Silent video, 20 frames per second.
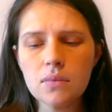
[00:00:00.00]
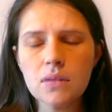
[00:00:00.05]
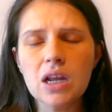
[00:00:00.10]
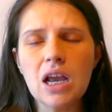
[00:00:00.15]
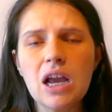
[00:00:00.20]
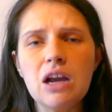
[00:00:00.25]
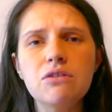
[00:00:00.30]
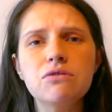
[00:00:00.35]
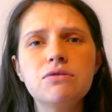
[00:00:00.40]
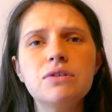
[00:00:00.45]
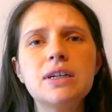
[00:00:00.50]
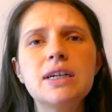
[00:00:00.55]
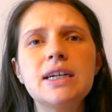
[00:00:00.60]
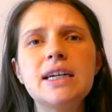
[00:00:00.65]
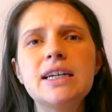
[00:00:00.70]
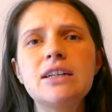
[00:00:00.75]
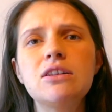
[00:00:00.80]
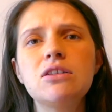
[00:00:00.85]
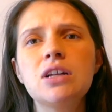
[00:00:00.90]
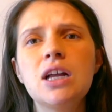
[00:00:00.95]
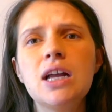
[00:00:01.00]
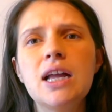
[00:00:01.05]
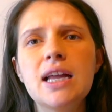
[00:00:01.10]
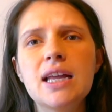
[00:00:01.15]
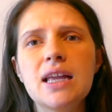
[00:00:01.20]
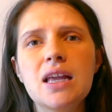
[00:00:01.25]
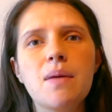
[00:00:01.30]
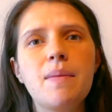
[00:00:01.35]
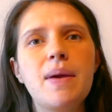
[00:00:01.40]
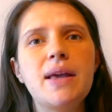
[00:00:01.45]
a real
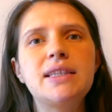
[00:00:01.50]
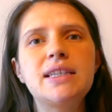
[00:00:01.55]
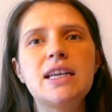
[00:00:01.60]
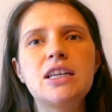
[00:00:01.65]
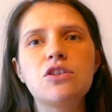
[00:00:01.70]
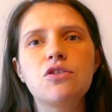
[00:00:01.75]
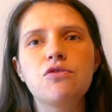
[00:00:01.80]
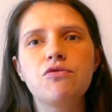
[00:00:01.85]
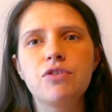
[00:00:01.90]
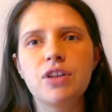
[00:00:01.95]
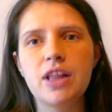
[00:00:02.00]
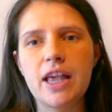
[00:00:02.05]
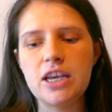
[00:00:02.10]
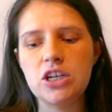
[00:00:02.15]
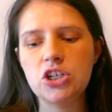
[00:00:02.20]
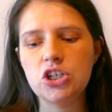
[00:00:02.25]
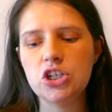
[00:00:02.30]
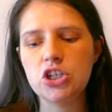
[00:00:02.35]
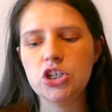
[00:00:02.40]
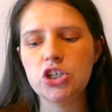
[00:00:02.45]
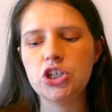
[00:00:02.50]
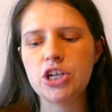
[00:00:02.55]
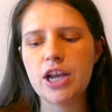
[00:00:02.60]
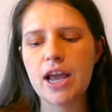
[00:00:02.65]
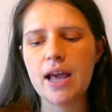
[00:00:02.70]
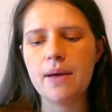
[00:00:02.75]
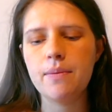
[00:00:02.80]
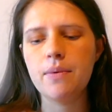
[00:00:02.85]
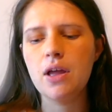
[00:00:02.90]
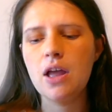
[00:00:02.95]
committed
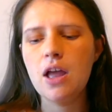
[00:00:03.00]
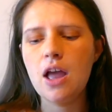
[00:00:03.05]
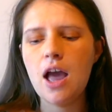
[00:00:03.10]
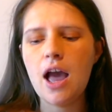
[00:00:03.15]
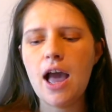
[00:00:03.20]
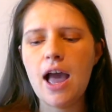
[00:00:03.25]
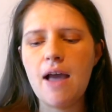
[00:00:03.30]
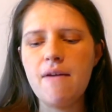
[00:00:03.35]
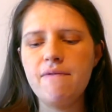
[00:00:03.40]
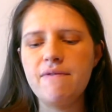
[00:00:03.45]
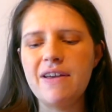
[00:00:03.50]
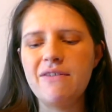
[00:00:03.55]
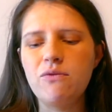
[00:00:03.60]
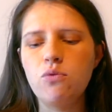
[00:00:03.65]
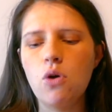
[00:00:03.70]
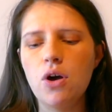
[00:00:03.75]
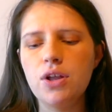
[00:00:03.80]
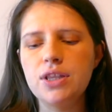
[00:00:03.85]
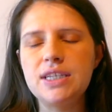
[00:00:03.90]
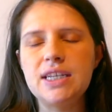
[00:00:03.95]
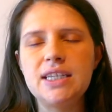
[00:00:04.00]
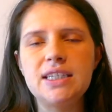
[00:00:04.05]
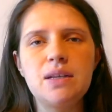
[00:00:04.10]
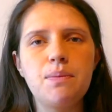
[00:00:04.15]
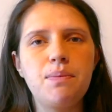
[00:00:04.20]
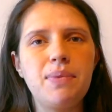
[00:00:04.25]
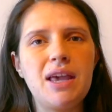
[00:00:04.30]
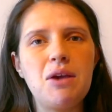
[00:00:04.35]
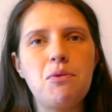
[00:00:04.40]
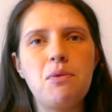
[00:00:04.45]
relationship. And they've wanted to
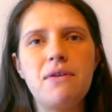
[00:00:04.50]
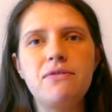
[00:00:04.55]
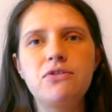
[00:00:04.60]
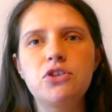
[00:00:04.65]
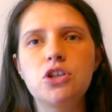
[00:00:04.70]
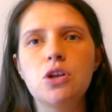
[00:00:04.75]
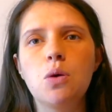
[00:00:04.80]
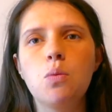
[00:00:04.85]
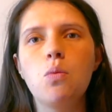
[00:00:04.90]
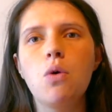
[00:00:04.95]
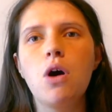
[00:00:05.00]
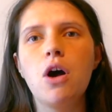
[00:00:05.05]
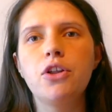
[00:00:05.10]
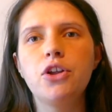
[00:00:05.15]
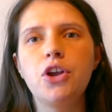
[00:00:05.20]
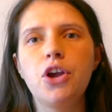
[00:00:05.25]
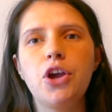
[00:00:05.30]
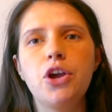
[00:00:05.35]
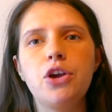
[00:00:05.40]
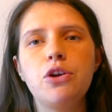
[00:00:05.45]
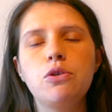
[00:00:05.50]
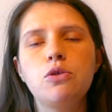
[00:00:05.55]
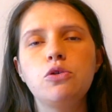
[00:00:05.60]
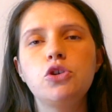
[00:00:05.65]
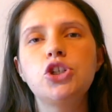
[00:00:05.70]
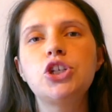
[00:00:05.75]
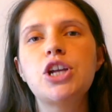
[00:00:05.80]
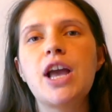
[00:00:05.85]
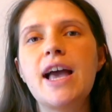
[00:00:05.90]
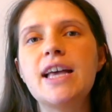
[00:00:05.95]
be with someone who
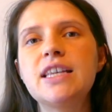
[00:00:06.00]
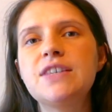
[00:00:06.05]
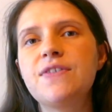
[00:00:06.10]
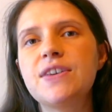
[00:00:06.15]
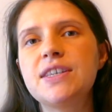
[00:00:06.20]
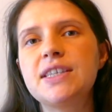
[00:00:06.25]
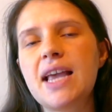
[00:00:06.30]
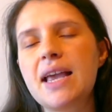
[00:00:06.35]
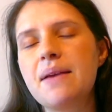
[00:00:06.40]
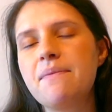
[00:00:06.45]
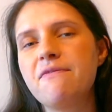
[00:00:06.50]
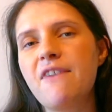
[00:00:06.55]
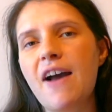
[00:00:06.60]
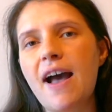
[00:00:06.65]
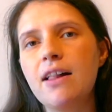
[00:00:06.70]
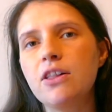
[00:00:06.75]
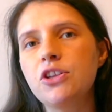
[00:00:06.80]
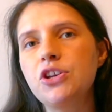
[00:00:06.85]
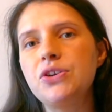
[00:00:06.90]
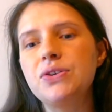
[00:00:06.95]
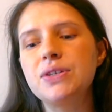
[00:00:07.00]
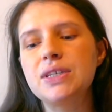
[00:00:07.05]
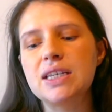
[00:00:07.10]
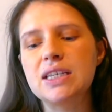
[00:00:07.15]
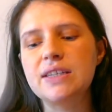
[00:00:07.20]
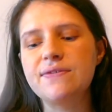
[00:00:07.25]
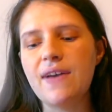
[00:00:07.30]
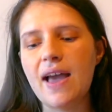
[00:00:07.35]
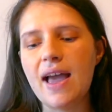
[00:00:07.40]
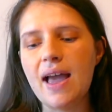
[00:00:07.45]
shares the same values
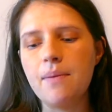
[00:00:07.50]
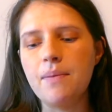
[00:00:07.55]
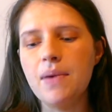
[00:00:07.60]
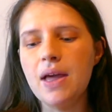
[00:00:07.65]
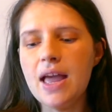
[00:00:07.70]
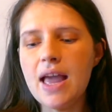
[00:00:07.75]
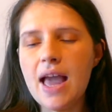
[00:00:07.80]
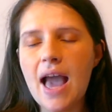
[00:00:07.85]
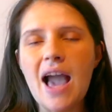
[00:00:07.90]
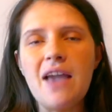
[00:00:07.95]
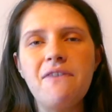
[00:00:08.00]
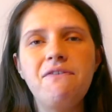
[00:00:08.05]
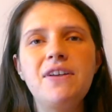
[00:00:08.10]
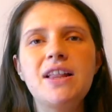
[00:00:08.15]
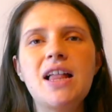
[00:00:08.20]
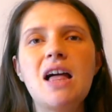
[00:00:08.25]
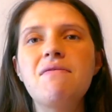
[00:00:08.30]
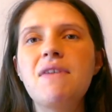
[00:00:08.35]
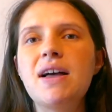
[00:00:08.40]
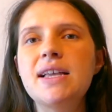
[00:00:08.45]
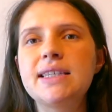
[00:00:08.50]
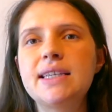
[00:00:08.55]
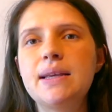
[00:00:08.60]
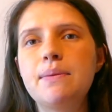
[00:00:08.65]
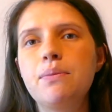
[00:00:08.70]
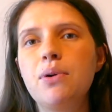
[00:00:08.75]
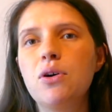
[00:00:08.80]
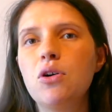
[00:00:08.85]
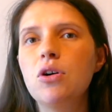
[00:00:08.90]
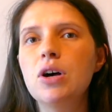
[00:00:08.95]
as them. I feel like that's
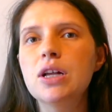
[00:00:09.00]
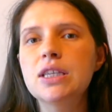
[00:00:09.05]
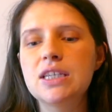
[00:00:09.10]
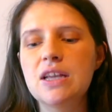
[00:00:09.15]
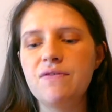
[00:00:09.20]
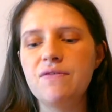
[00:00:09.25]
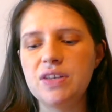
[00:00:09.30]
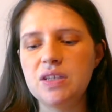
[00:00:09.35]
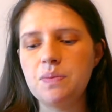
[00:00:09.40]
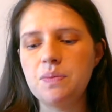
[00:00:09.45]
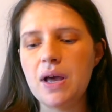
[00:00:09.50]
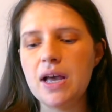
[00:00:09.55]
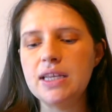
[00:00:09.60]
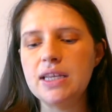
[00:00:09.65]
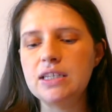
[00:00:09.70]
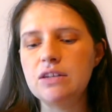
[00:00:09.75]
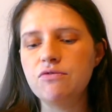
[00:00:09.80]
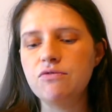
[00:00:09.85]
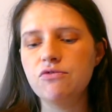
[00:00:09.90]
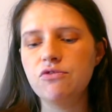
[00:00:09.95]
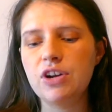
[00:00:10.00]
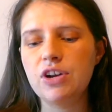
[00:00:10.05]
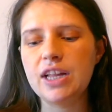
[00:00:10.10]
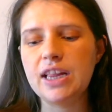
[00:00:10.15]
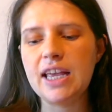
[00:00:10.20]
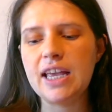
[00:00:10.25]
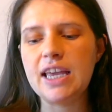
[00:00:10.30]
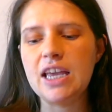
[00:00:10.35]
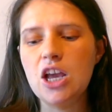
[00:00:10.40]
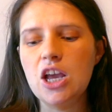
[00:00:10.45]
important. This person
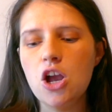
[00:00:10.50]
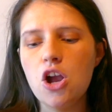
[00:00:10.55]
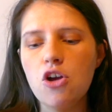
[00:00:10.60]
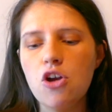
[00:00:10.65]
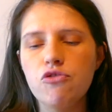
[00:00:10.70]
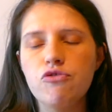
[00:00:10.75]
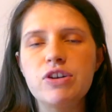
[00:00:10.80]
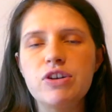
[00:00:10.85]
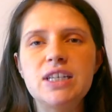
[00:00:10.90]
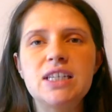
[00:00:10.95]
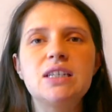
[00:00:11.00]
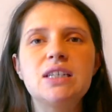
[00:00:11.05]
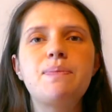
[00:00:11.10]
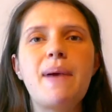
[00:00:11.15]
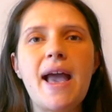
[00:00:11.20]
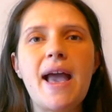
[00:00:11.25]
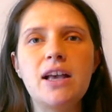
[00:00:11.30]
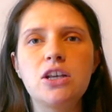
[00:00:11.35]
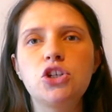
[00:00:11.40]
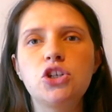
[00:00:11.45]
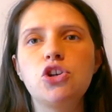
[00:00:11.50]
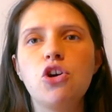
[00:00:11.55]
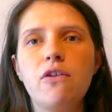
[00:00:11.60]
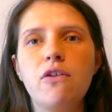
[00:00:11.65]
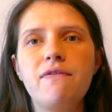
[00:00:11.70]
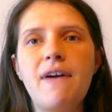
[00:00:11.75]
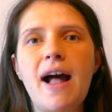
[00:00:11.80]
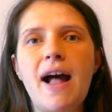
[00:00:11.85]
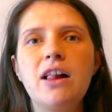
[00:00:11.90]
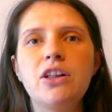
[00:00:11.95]
really respects
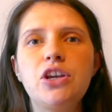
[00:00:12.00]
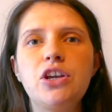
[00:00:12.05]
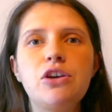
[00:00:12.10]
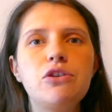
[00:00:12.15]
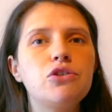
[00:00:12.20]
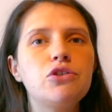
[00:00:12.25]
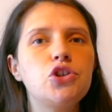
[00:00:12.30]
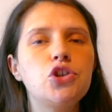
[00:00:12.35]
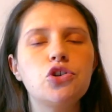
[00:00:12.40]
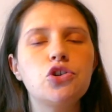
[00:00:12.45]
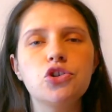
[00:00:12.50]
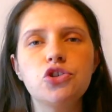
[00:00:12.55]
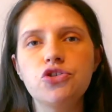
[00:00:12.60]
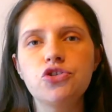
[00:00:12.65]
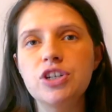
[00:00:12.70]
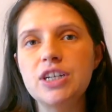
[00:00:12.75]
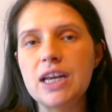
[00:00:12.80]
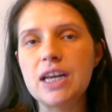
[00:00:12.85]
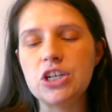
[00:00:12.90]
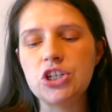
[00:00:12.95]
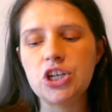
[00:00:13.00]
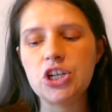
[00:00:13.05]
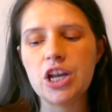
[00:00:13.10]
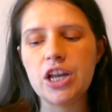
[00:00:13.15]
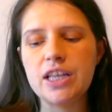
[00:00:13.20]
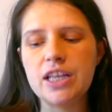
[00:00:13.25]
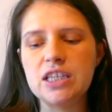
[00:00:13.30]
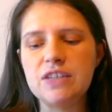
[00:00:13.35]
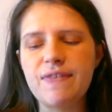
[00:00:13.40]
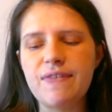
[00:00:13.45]
your values, your
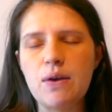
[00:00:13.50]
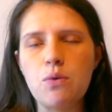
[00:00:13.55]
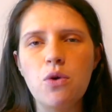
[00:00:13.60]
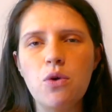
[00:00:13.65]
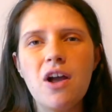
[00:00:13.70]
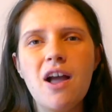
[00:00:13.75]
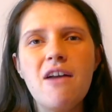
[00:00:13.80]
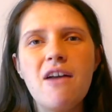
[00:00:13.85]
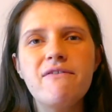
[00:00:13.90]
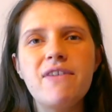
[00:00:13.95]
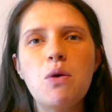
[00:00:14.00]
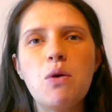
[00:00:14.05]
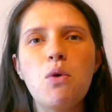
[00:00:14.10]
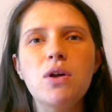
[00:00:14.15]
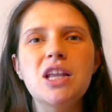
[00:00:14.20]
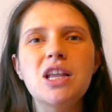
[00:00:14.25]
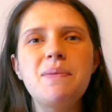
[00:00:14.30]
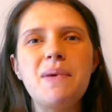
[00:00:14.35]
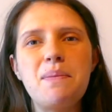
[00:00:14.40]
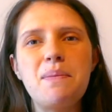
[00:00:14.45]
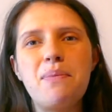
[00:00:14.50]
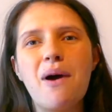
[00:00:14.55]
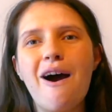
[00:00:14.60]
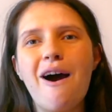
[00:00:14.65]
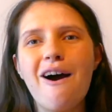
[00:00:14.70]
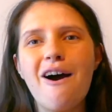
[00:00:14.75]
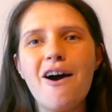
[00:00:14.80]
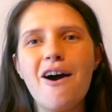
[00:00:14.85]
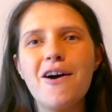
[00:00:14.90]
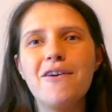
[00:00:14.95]
traditions. They want to be
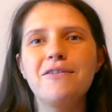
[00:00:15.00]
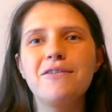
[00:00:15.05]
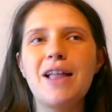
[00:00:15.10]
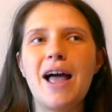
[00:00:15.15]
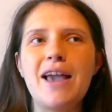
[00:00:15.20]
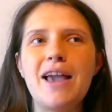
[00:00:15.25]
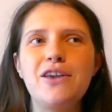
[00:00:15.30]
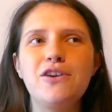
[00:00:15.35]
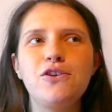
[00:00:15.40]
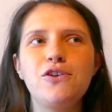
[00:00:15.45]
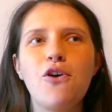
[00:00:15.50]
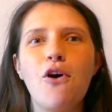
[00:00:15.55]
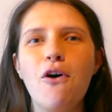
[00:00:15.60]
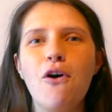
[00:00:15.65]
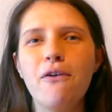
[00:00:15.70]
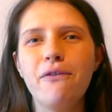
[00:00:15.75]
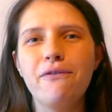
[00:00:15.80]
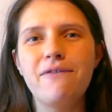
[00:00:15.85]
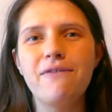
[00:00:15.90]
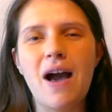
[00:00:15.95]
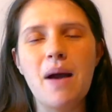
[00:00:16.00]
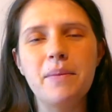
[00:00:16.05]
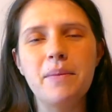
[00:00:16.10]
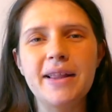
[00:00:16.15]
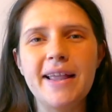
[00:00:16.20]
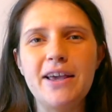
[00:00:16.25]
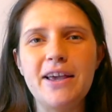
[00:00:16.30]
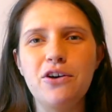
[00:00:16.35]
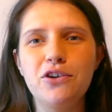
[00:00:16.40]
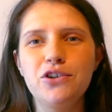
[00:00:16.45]
part of like your
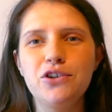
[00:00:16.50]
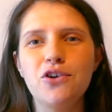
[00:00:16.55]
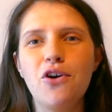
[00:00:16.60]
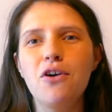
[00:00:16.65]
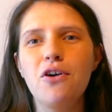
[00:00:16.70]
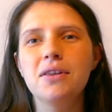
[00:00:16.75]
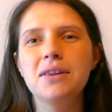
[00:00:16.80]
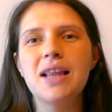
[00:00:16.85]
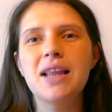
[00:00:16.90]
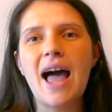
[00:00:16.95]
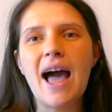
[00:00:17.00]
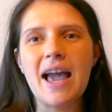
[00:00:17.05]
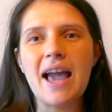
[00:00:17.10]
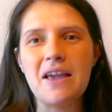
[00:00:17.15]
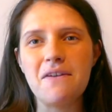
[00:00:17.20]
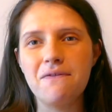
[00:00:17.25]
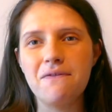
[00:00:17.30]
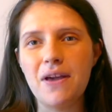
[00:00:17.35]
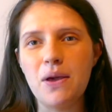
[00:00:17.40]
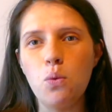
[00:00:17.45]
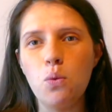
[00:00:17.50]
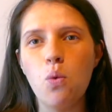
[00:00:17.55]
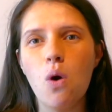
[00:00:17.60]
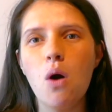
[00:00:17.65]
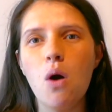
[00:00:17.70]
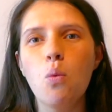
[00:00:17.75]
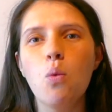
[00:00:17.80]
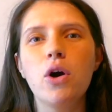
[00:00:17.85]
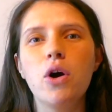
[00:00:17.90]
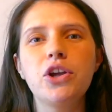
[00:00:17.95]
family or your life. They
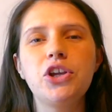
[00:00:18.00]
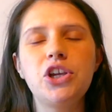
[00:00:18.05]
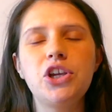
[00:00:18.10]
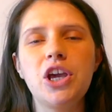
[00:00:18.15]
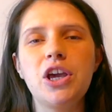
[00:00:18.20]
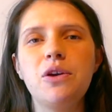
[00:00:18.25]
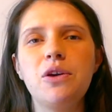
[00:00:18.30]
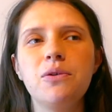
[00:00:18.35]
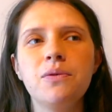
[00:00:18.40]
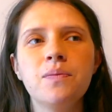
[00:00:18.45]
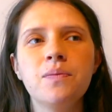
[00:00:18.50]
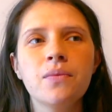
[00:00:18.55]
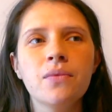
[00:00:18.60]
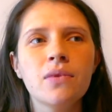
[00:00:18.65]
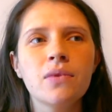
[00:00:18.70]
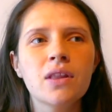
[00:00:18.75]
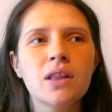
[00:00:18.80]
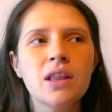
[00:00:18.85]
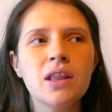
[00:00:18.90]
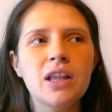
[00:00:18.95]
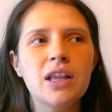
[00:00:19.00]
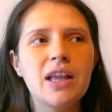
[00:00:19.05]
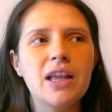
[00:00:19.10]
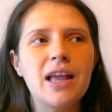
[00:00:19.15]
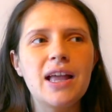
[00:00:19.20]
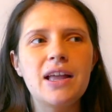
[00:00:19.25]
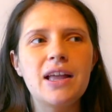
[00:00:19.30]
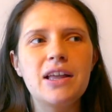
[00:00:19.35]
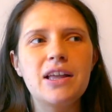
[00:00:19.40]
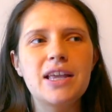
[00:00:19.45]
want what you
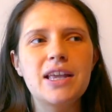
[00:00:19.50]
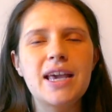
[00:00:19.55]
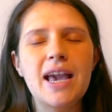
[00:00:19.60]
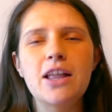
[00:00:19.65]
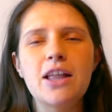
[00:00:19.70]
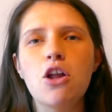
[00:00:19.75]
can